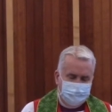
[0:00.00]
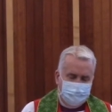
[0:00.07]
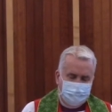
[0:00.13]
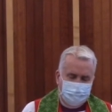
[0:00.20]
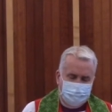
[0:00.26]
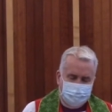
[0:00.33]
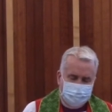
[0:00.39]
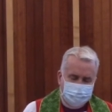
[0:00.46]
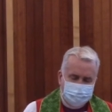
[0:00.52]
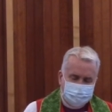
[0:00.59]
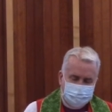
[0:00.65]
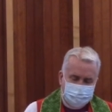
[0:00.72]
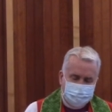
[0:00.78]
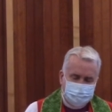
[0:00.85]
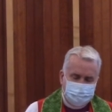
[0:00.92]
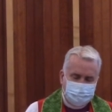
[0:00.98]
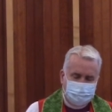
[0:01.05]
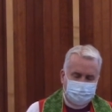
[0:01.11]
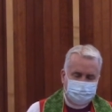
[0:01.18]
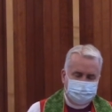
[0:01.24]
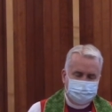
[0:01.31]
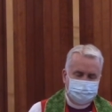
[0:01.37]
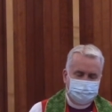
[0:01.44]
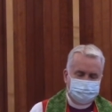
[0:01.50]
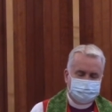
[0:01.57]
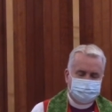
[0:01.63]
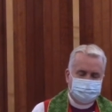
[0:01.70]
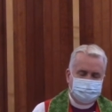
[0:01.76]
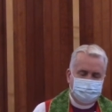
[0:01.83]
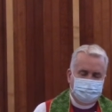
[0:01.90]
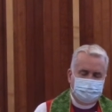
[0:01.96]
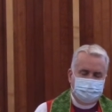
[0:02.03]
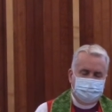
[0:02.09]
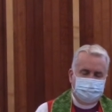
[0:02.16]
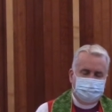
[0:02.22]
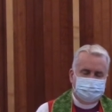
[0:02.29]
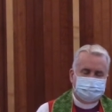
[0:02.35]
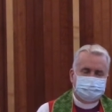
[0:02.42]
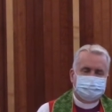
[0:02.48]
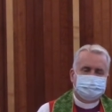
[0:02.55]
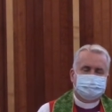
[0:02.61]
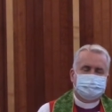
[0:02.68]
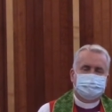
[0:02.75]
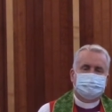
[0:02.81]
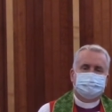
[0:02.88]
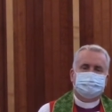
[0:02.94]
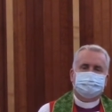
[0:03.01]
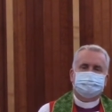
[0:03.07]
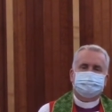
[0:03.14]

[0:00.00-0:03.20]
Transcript: What I think about in terms of all of this is that